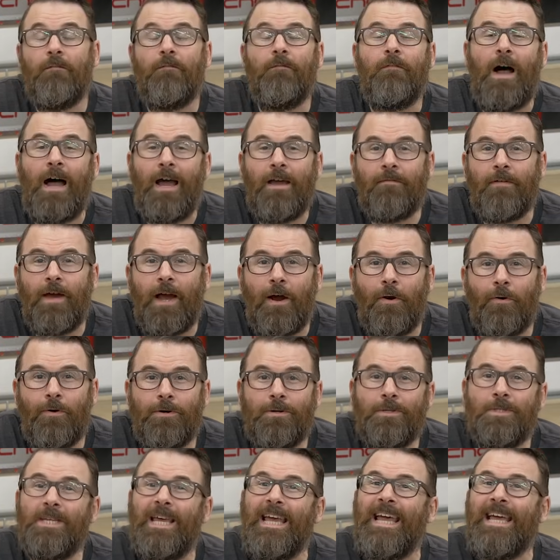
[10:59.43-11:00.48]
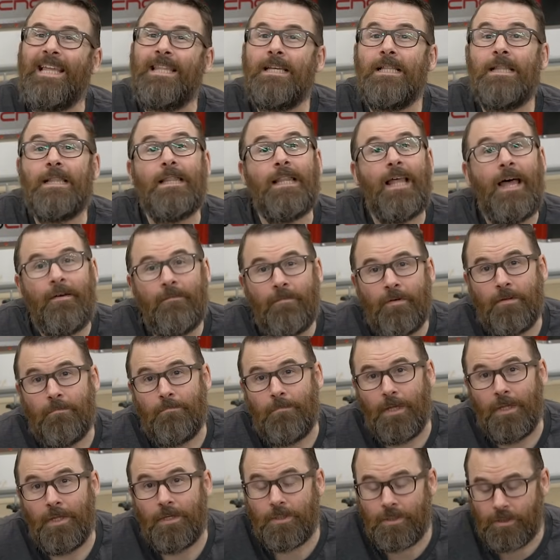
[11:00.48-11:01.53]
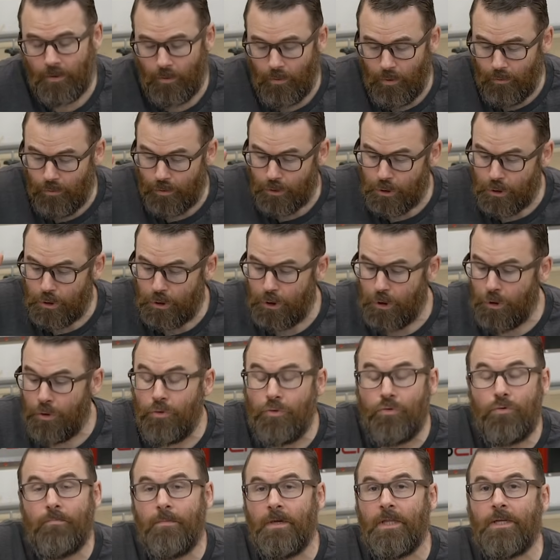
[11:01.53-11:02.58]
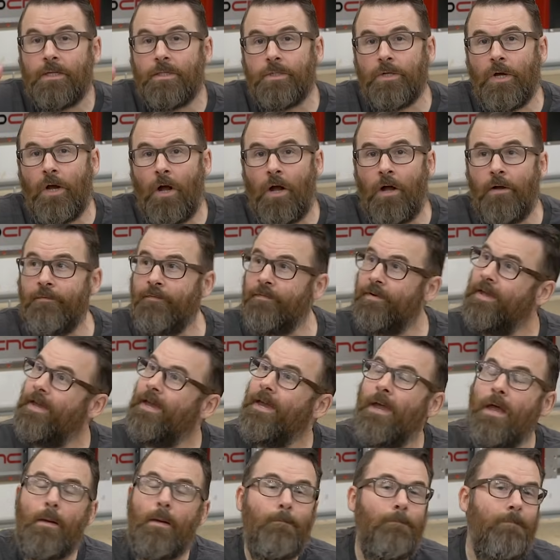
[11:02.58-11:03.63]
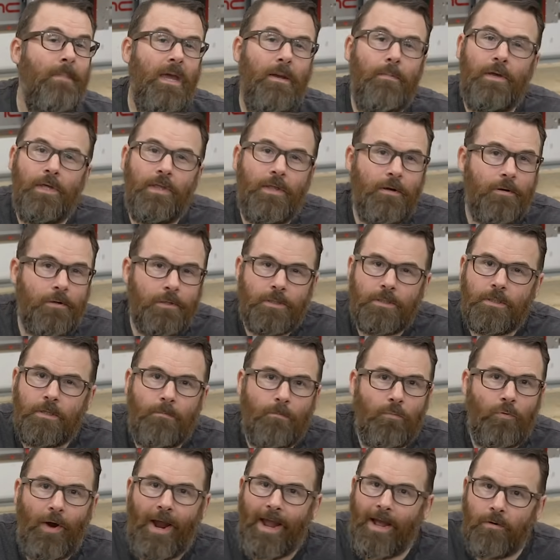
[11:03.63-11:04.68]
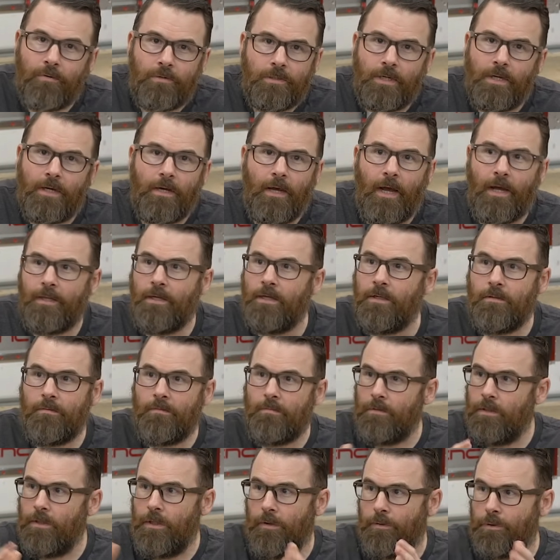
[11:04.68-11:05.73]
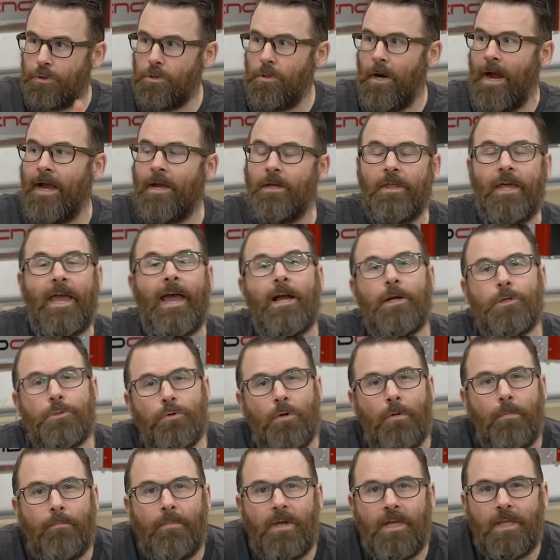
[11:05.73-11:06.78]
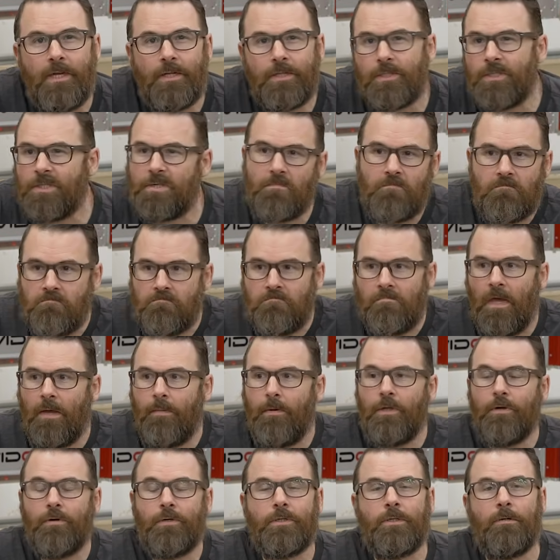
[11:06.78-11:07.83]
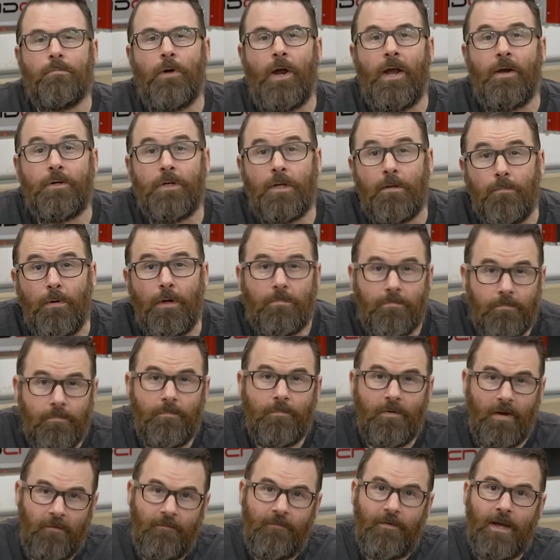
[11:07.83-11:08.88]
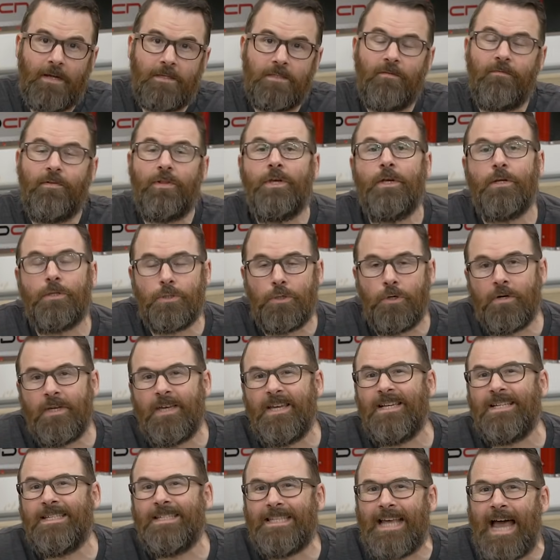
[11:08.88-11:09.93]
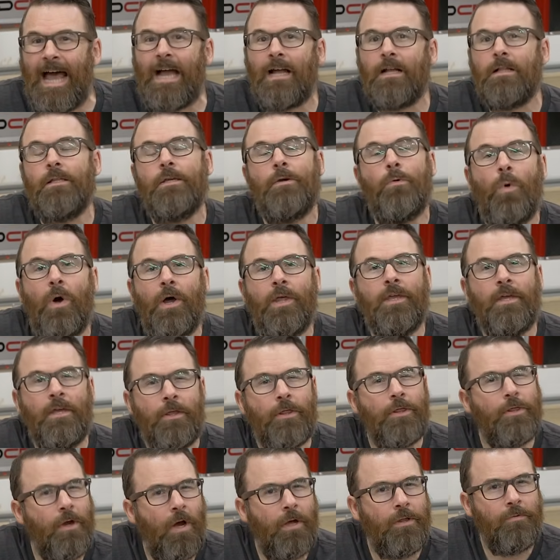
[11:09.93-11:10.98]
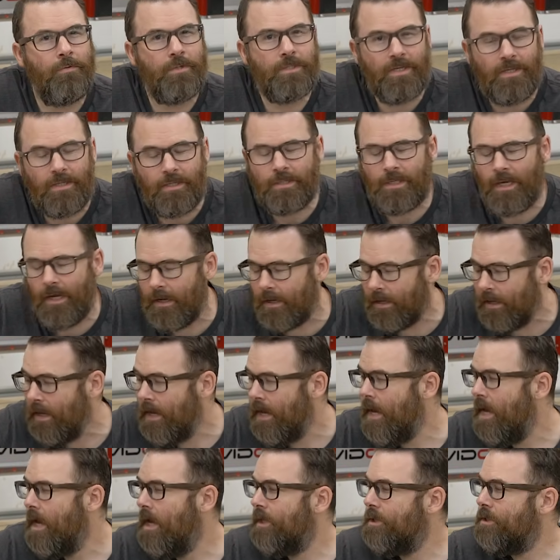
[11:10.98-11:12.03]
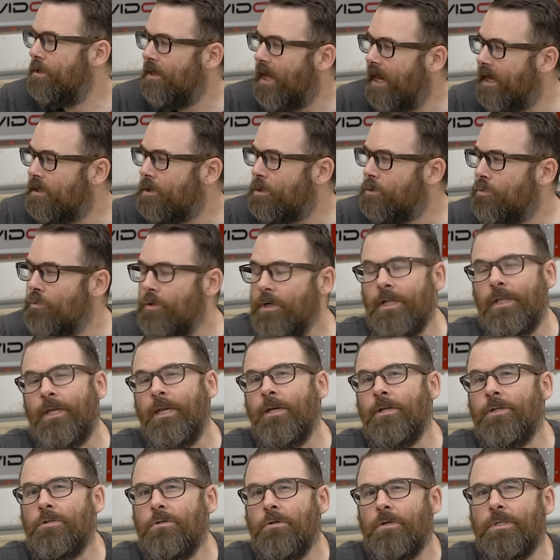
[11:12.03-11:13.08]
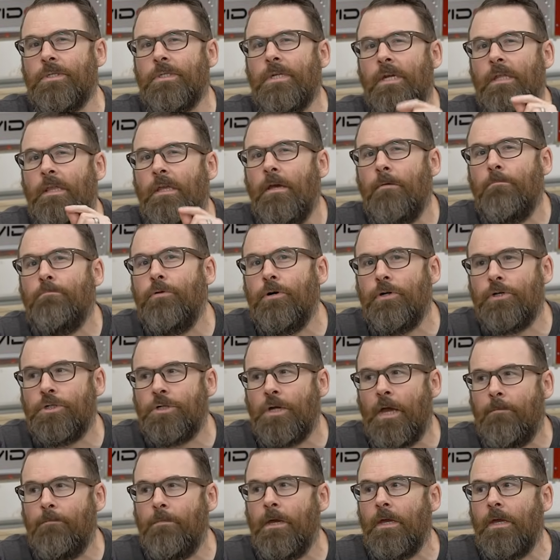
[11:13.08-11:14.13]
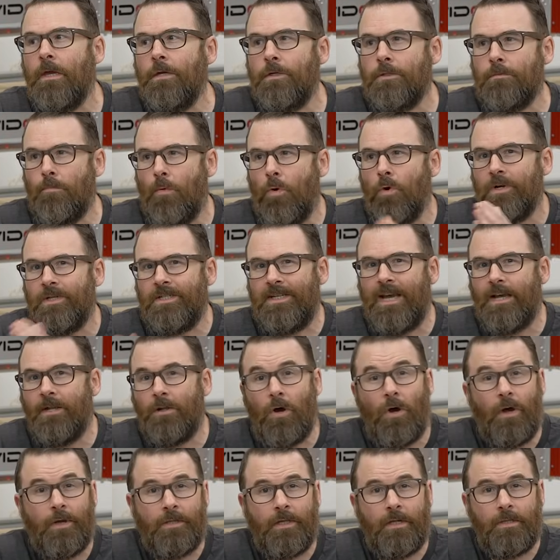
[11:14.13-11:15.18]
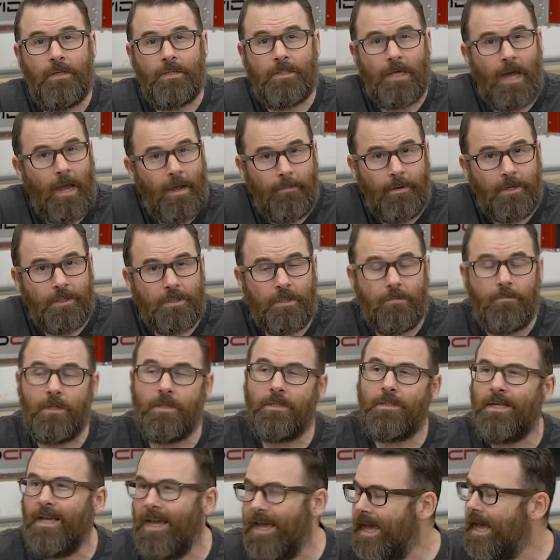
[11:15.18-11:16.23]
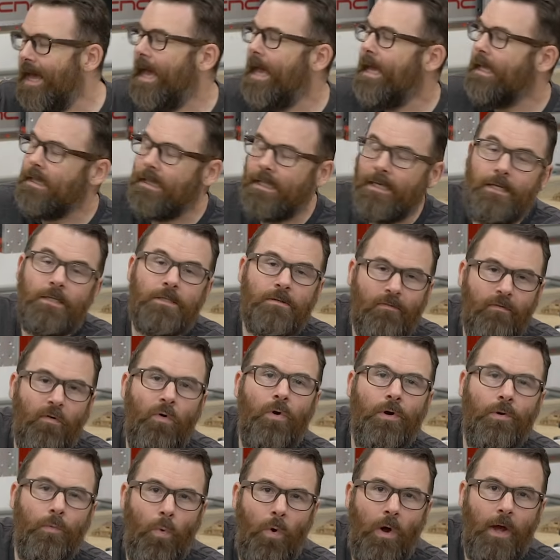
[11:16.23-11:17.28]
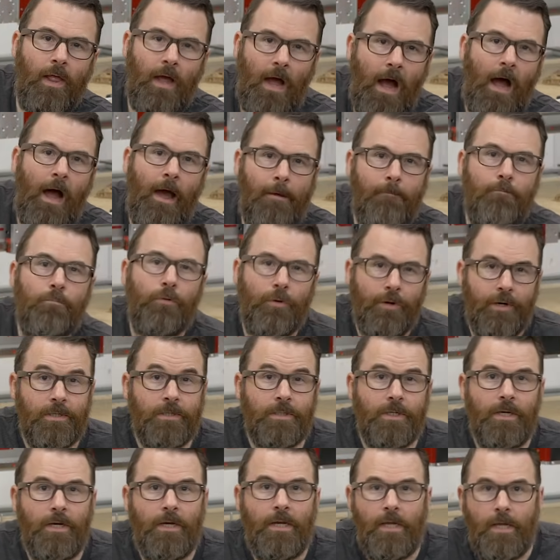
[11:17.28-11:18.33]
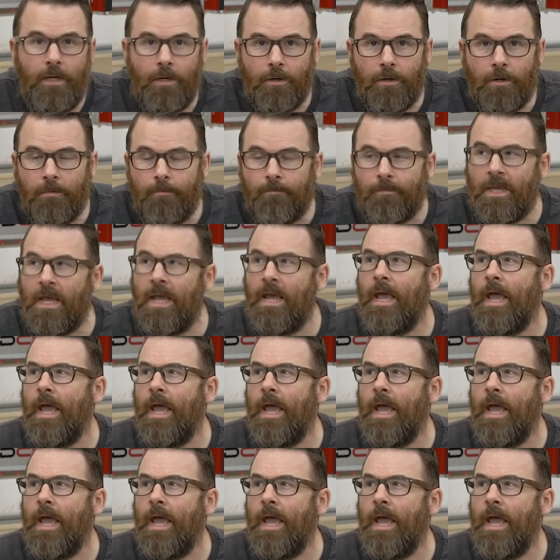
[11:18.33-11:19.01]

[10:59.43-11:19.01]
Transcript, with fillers: five hours and 11 minutes. So it was two minutes off. Maybe there's some rounding. I didn't, you know, track the actual minutes. Maybe there's some rounding, but effectively it took exactly what it thought it was going to take. So that's really interesting. The input shaping is more dead on in the time estimates, at least for what I printed here.